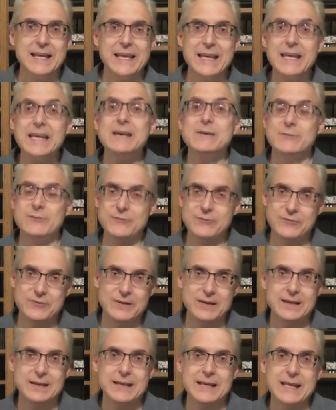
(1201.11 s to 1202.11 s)
If
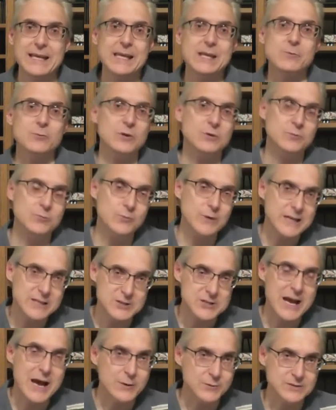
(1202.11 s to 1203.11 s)
he would
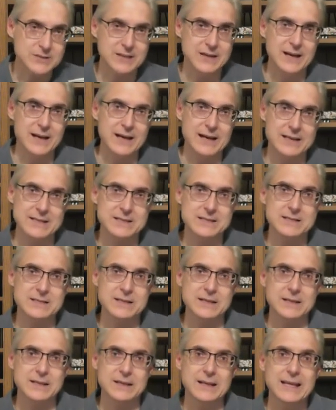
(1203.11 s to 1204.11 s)
reach out to
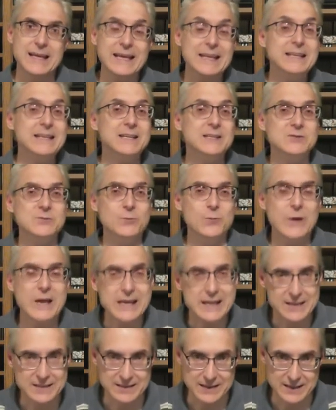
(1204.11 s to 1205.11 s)
us in his
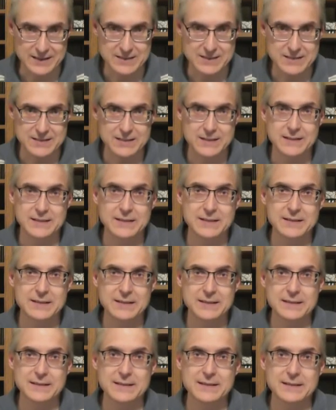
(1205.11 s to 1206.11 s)
weakness,
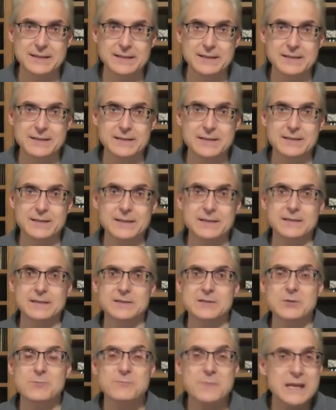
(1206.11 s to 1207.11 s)

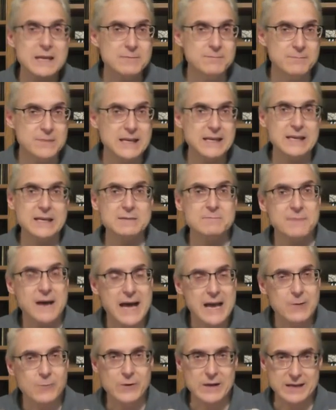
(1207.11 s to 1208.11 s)
to meet me in
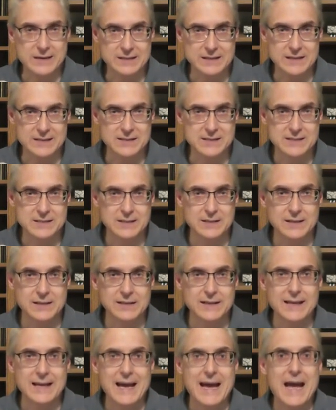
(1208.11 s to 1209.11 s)
my weakness,
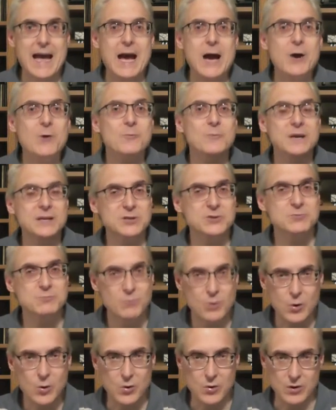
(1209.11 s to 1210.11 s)
how much
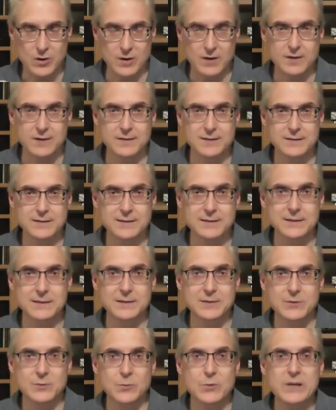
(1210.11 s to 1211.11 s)
more
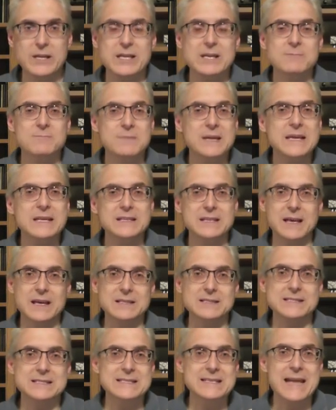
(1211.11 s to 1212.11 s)
would he meet
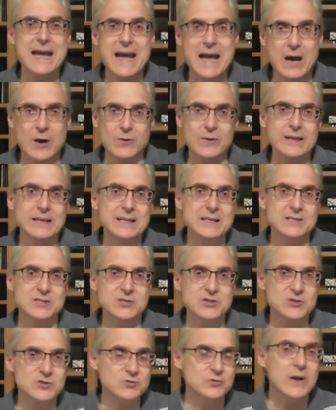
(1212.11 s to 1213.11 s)
us now in his
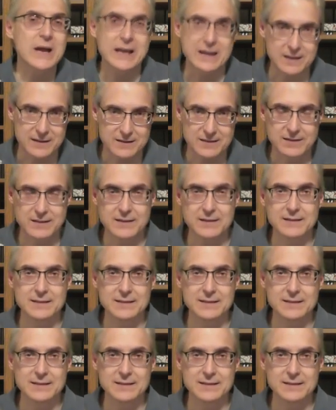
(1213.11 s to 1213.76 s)
strength?